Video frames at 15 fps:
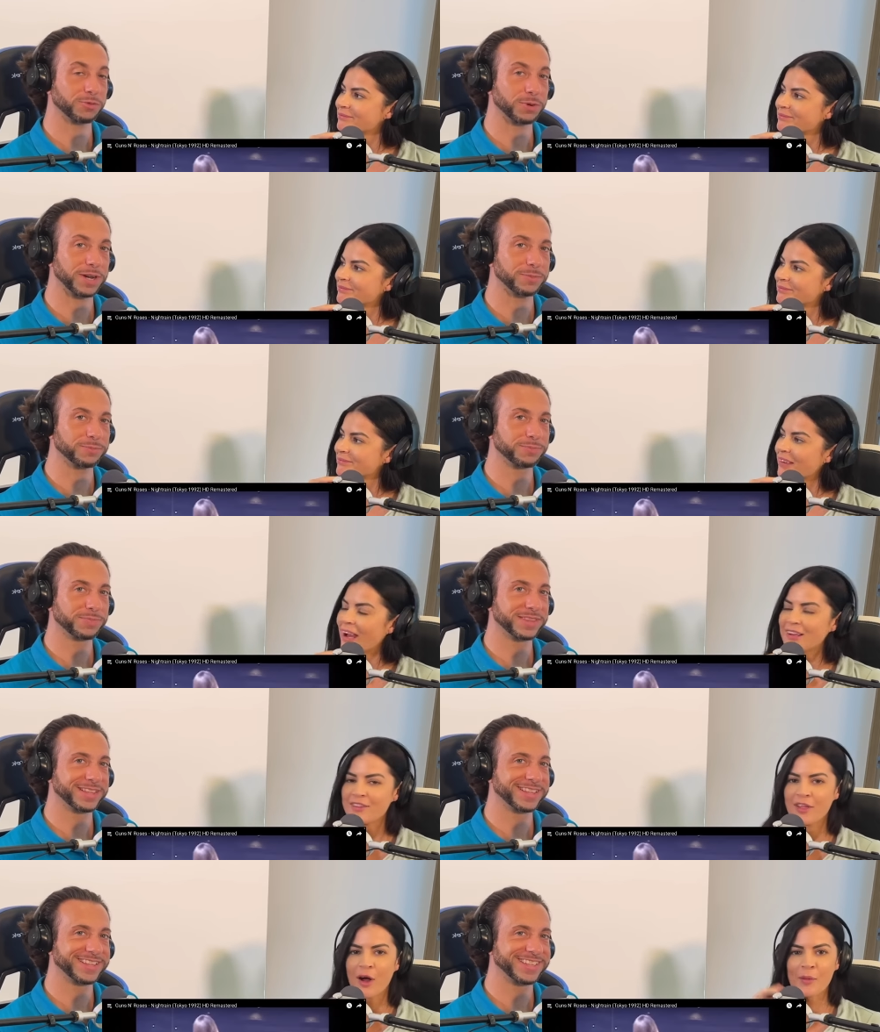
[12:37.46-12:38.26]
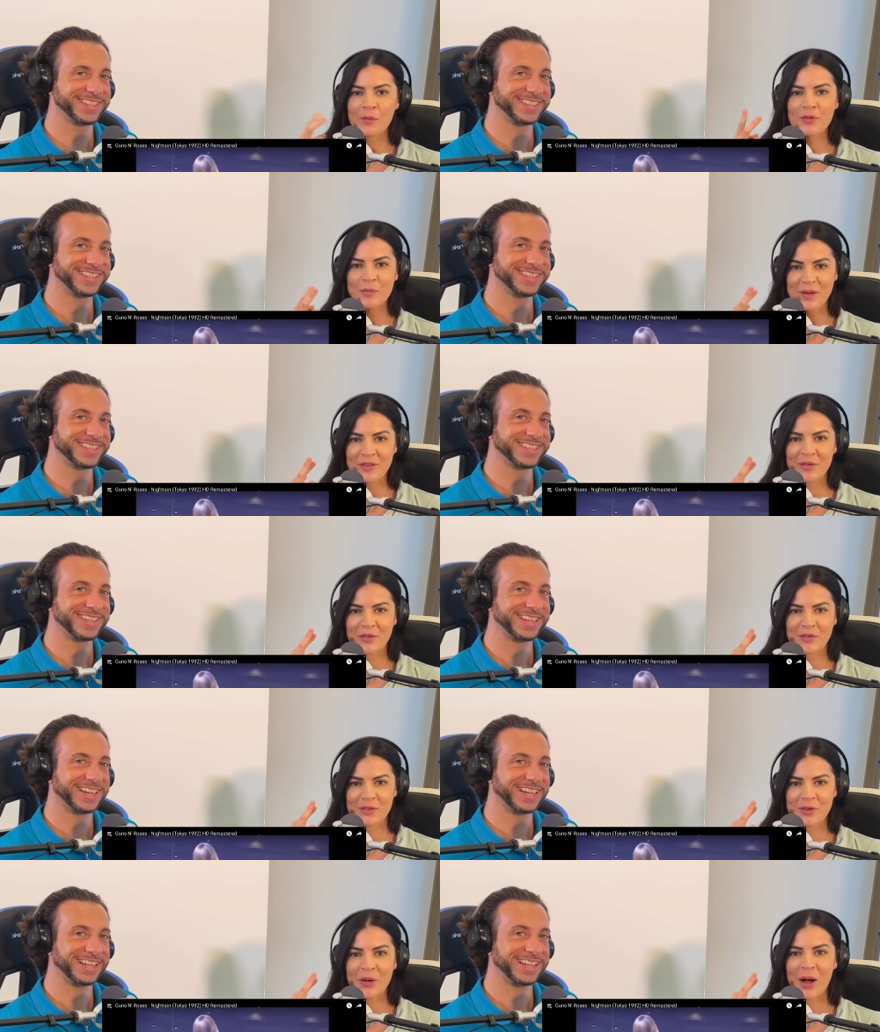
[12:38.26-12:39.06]
Speaker 1: That's right. I had to almost mix
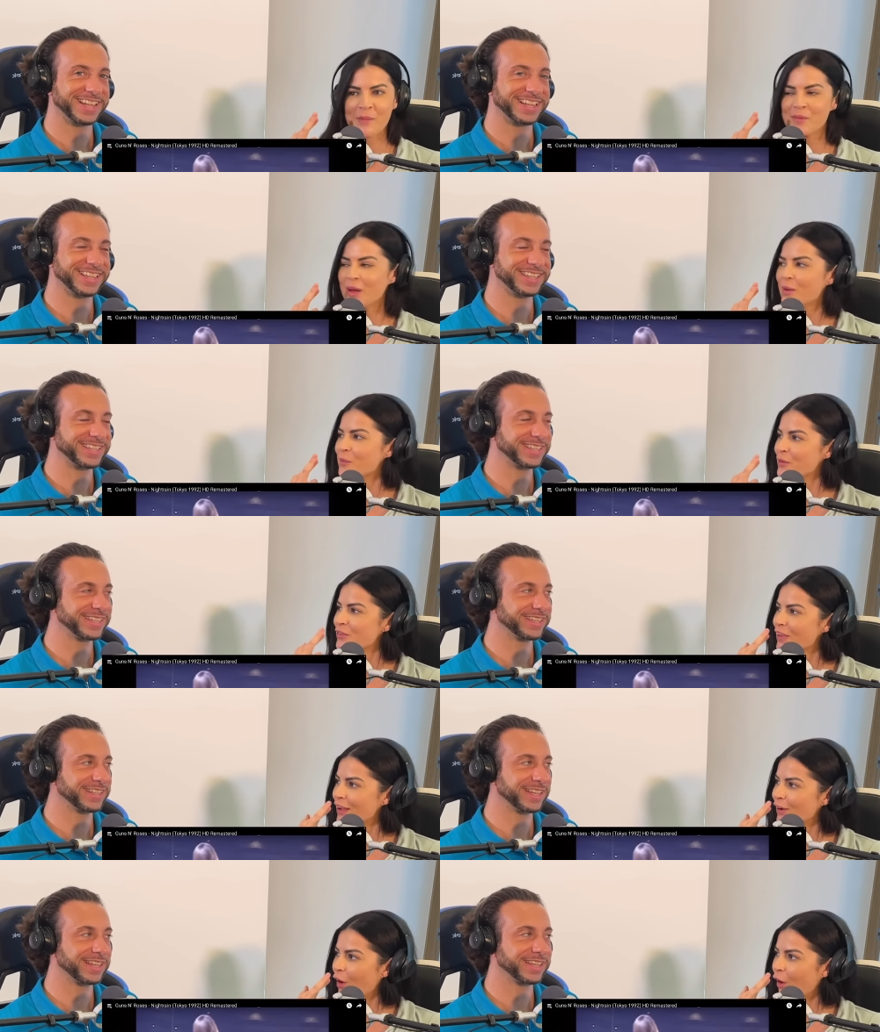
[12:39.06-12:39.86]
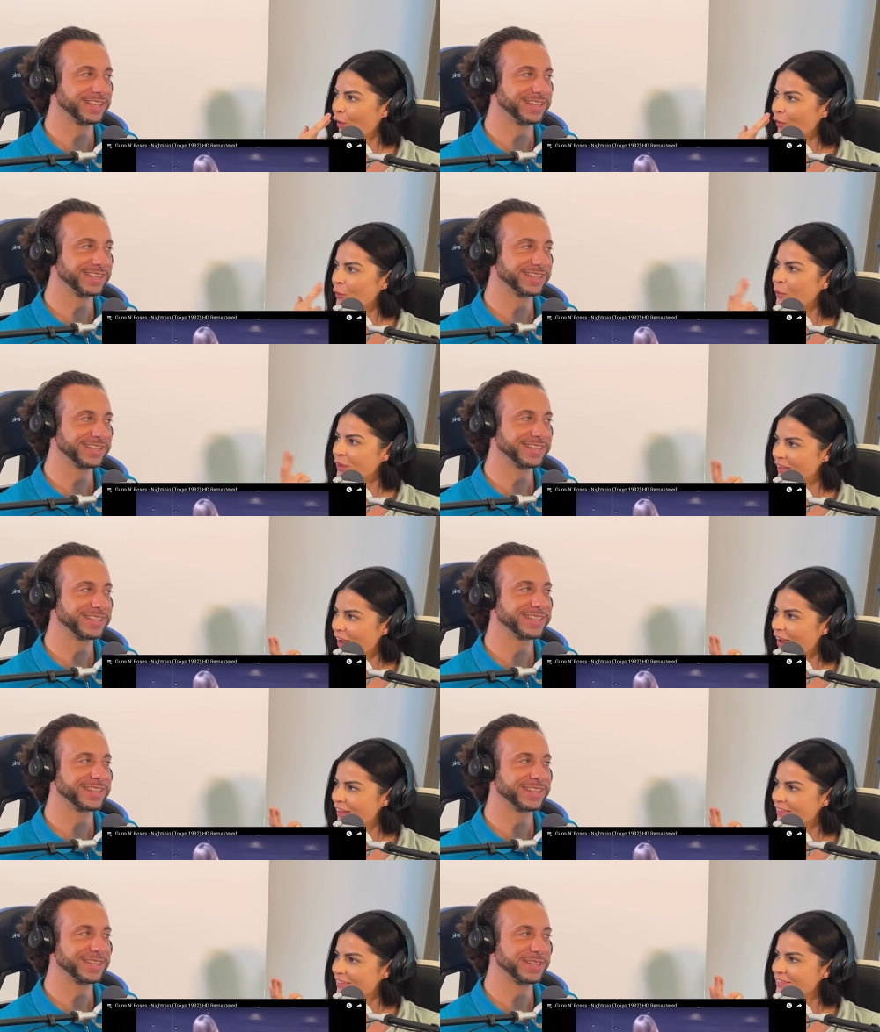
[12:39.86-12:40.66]
those two up. I almost said Hollywood
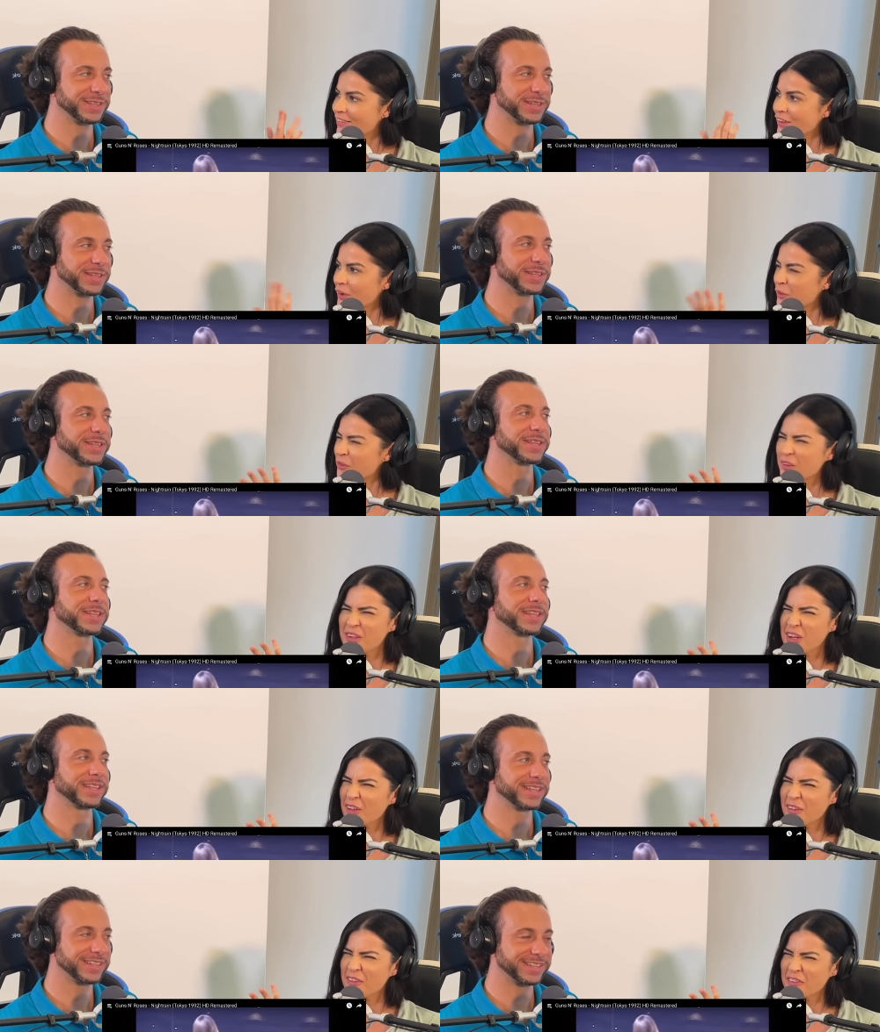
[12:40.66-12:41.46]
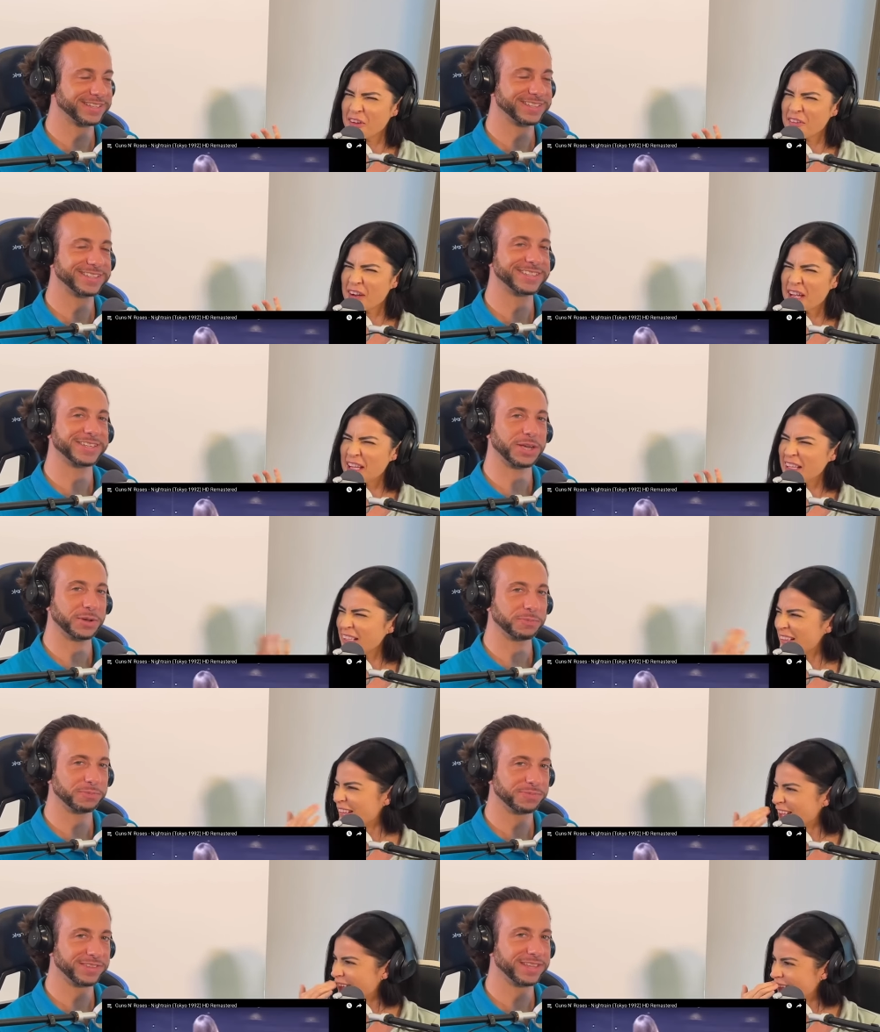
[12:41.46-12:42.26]
Guns, and then I was like, no, that's not right.
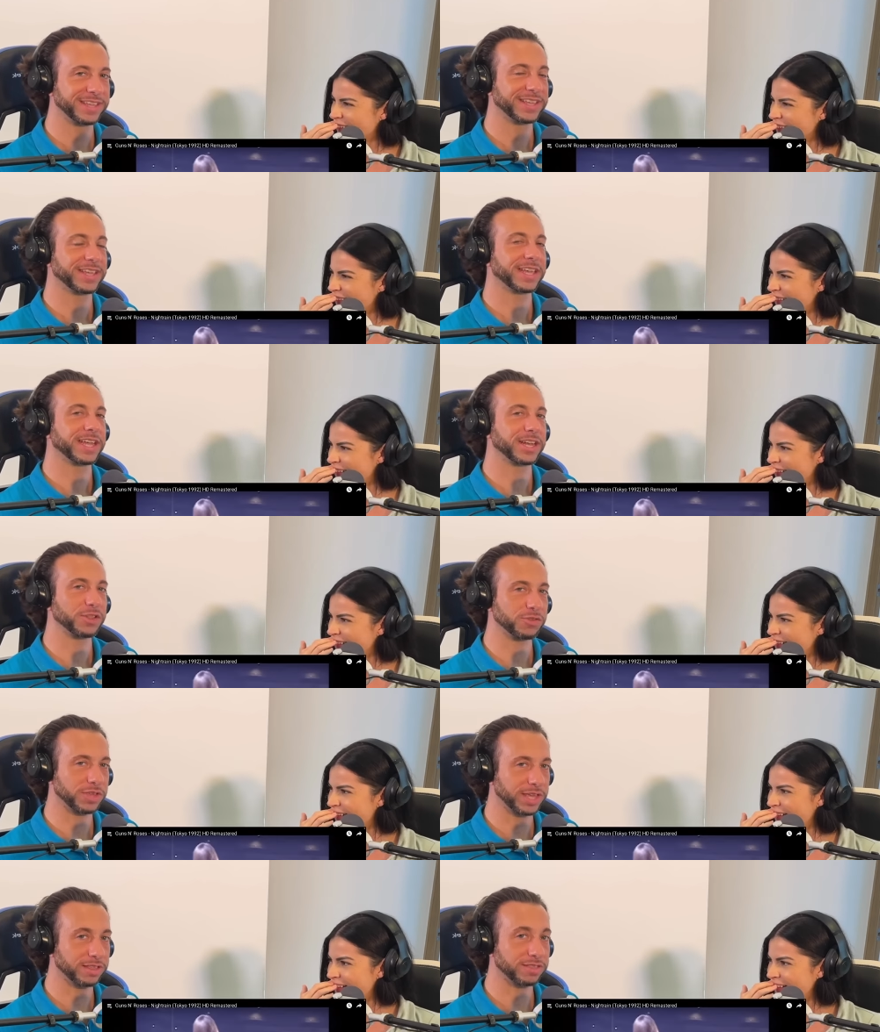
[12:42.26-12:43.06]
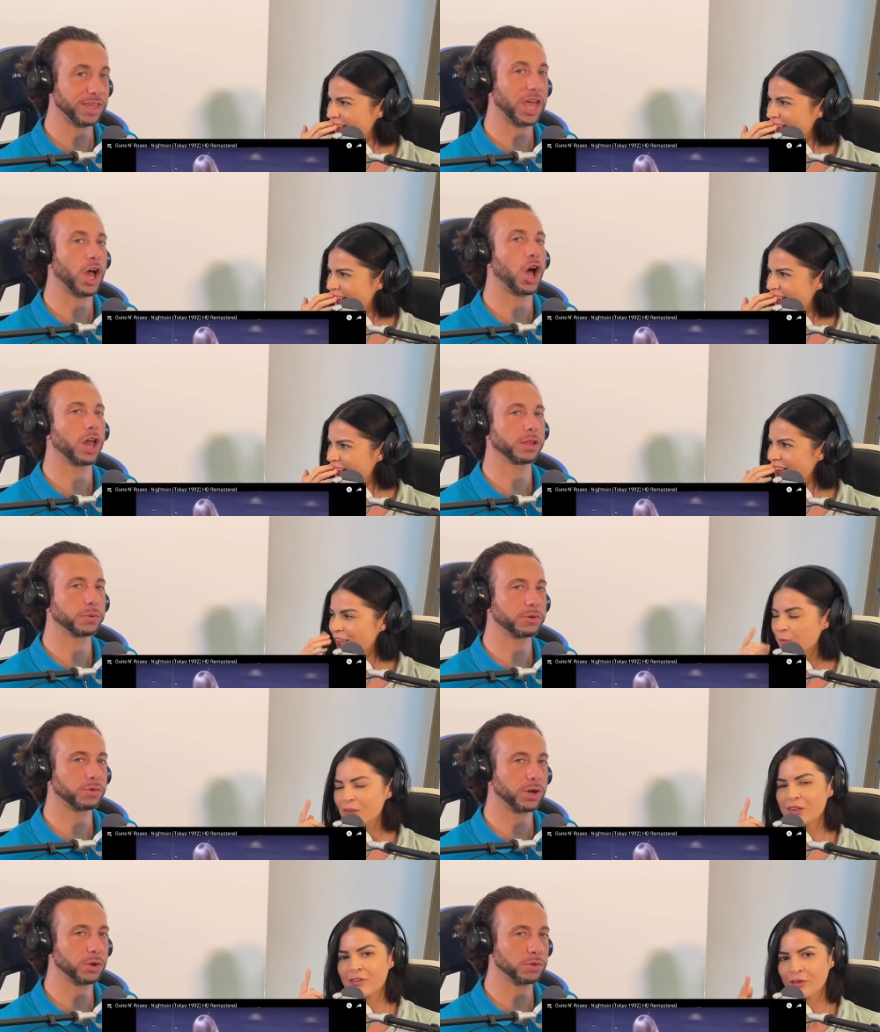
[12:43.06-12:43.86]
No.
Speaker 2: That is, it's Hollywood